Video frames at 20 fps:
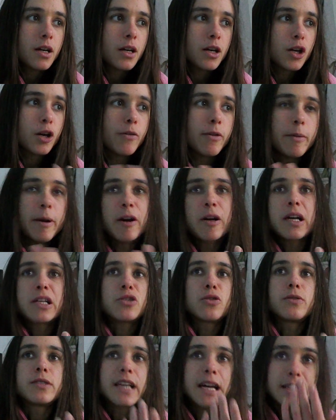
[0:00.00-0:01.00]
go about their
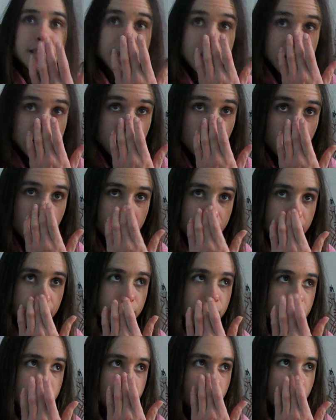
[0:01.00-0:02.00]
sort of day-to-day
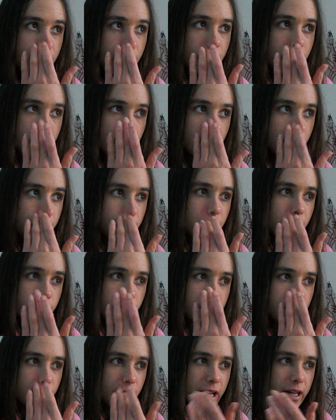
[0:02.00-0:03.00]
lives.
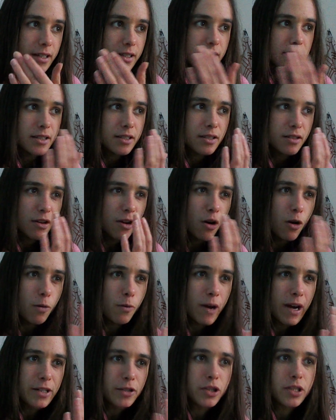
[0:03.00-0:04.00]
It affects a
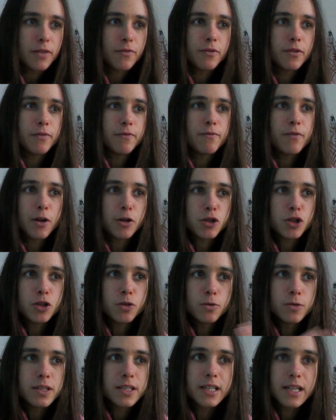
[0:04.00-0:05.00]
whole range of different
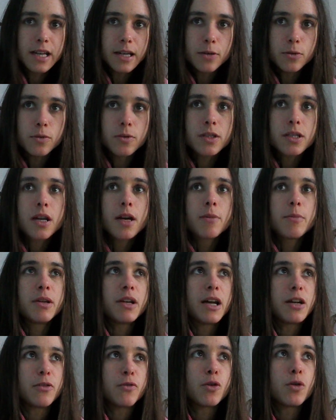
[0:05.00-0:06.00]
functional skills.
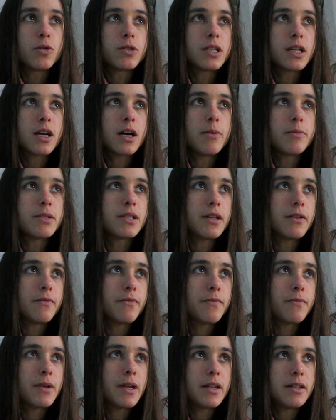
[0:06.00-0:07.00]
And of course, it comes in
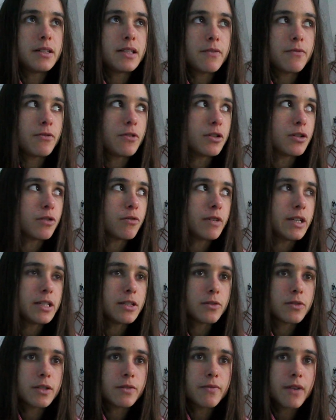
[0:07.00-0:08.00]
different
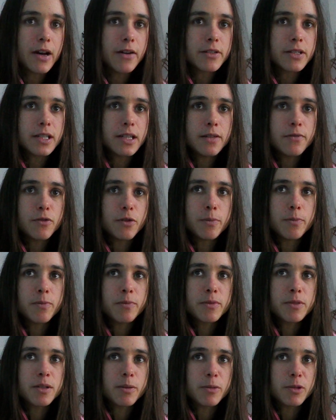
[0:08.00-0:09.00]
degrees of severity, from
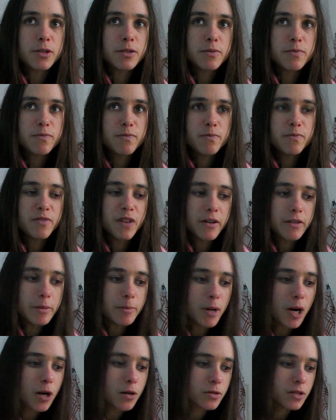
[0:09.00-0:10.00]
someone who's
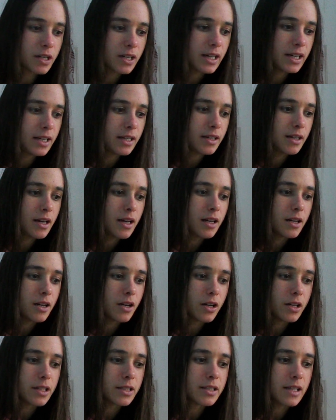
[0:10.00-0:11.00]
very mildly
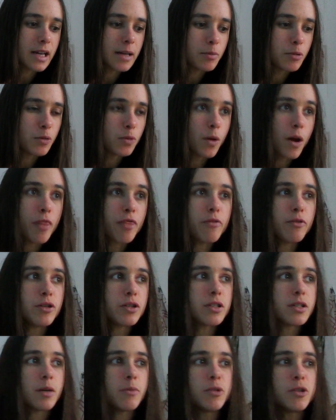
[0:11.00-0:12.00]
learning disabled right
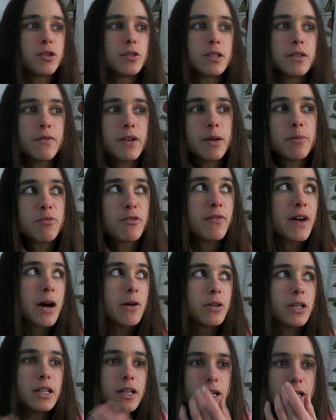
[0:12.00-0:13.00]
through to someone who's severe and
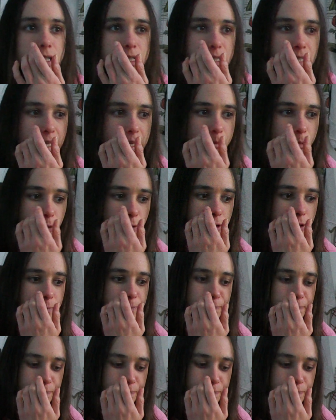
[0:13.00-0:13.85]
profoundly learning disabled.